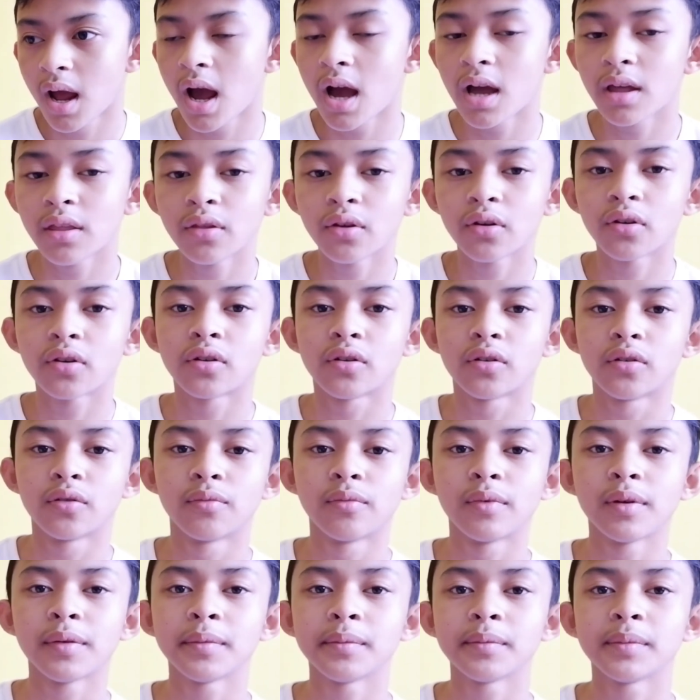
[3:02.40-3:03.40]
Ano?
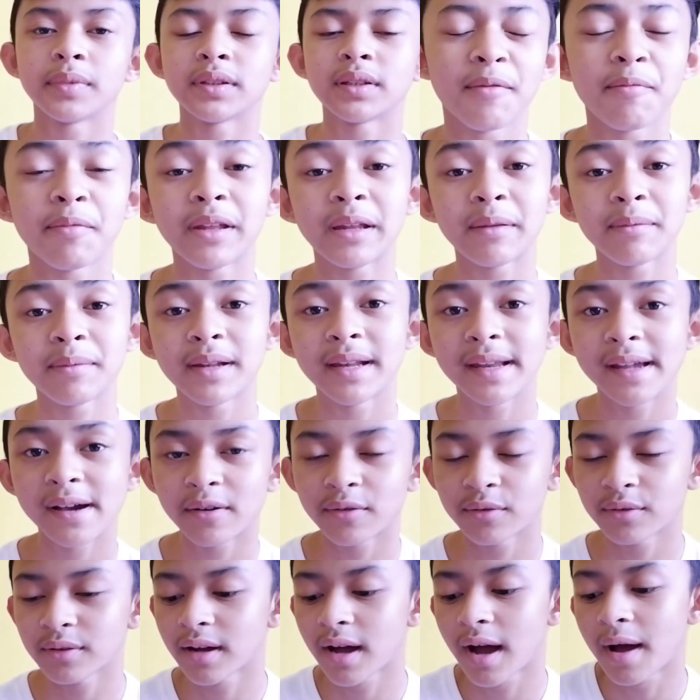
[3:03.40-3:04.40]
May pinabili
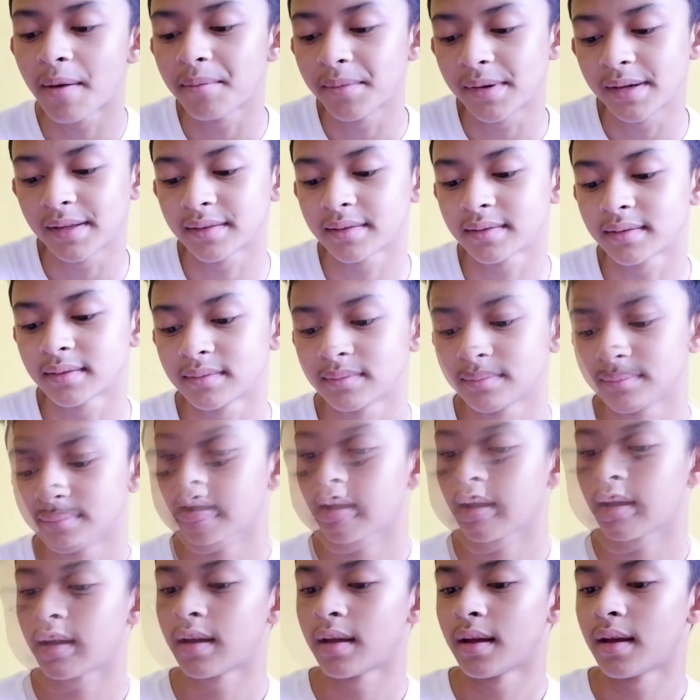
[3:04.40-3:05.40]
akong gamit.
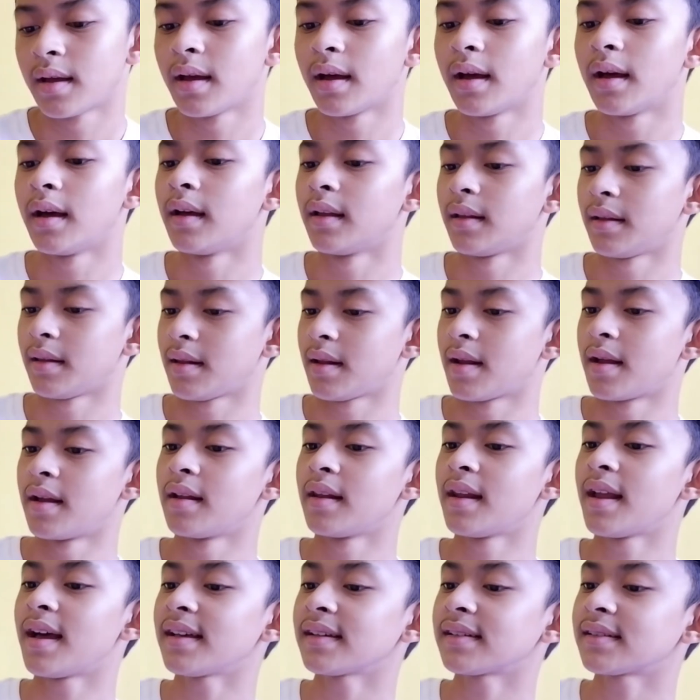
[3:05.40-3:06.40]

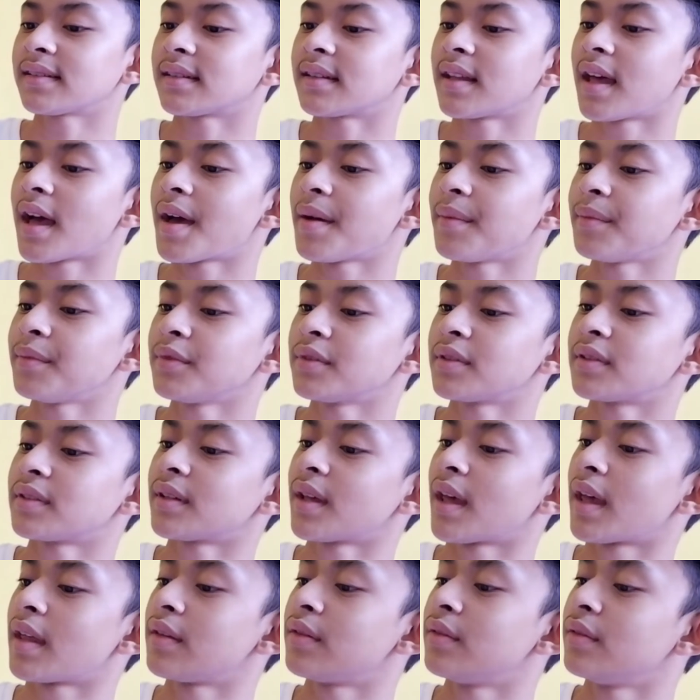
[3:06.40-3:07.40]
Last time you
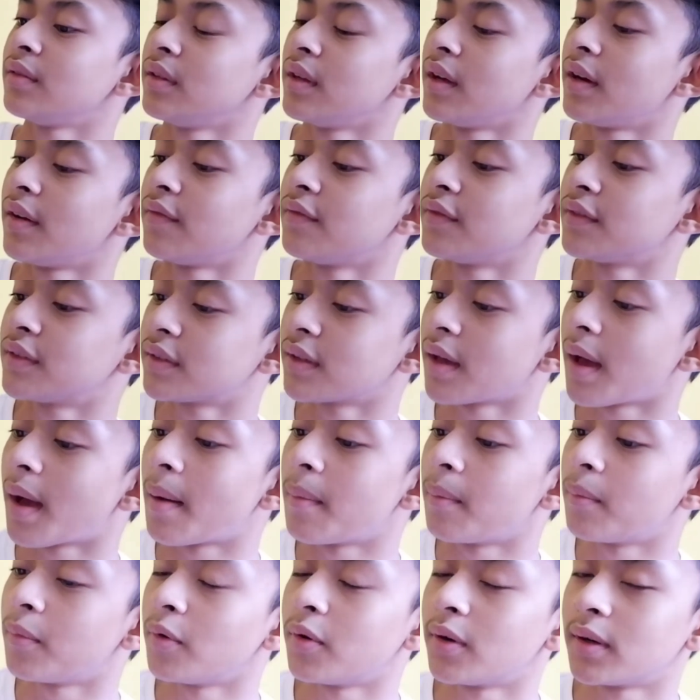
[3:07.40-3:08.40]
said you love
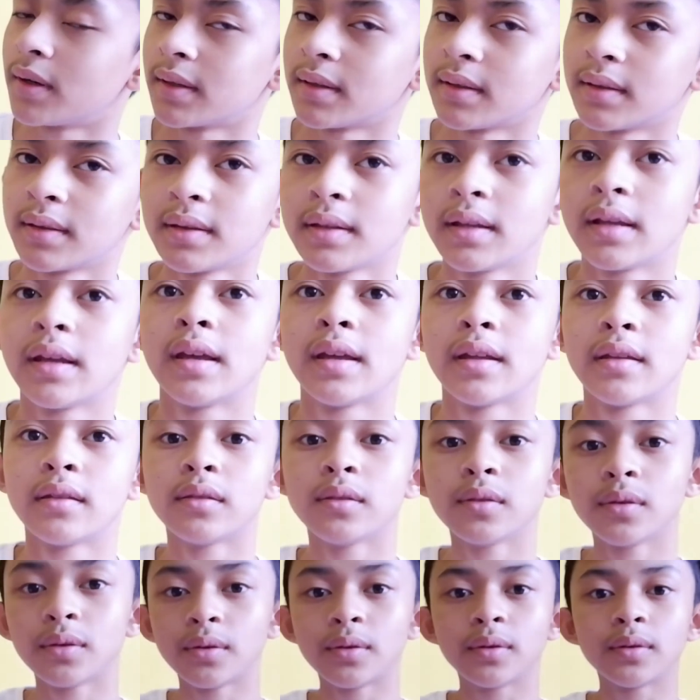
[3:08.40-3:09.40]
someone.
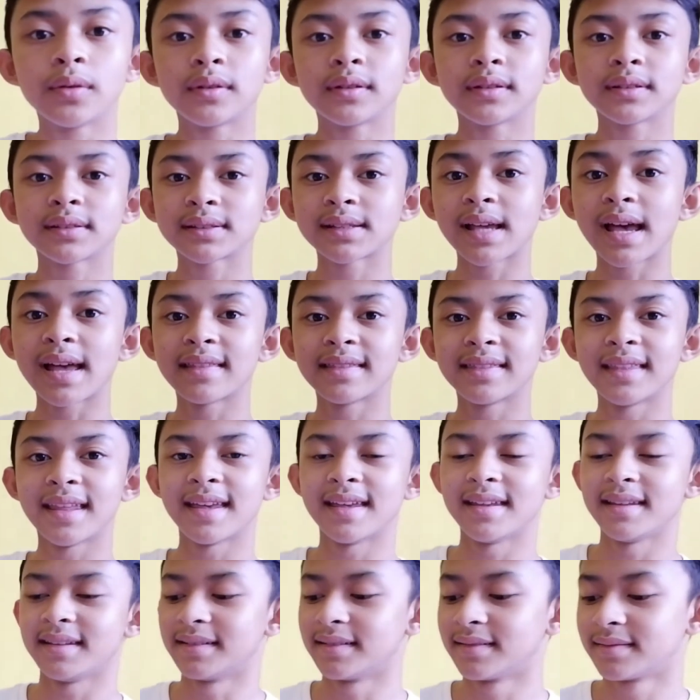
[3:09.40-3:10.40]
Noong Sunday.